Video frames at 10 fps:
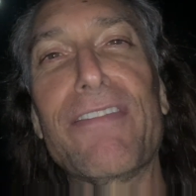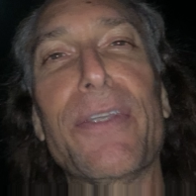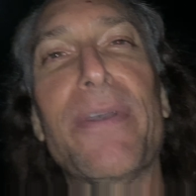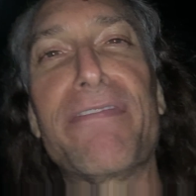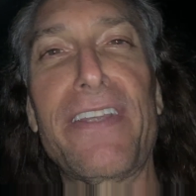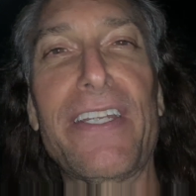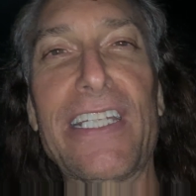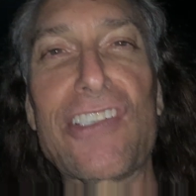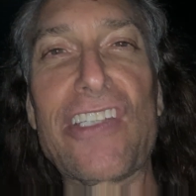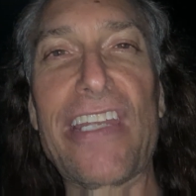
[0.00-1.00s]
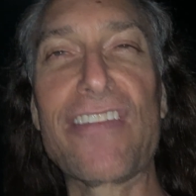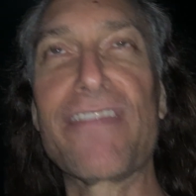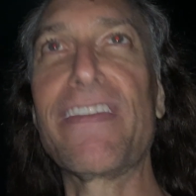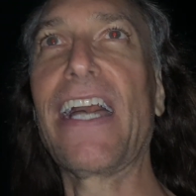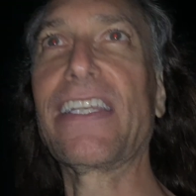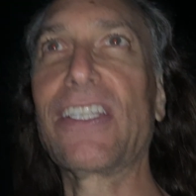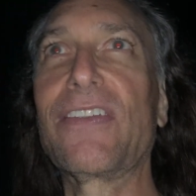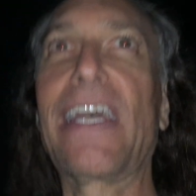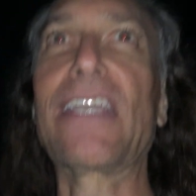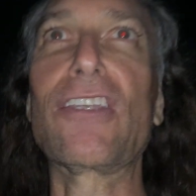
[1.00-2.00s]
you a fair exchange of value
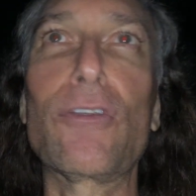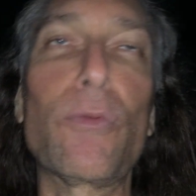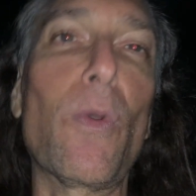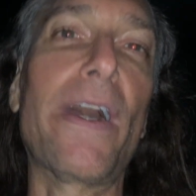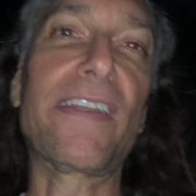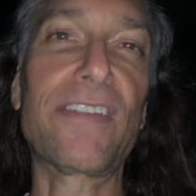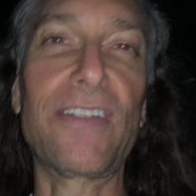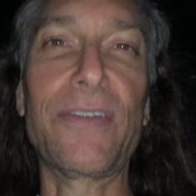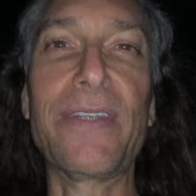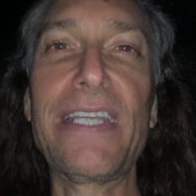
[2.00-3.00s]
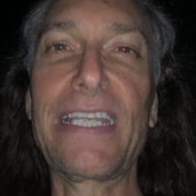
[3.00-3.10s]
that you want to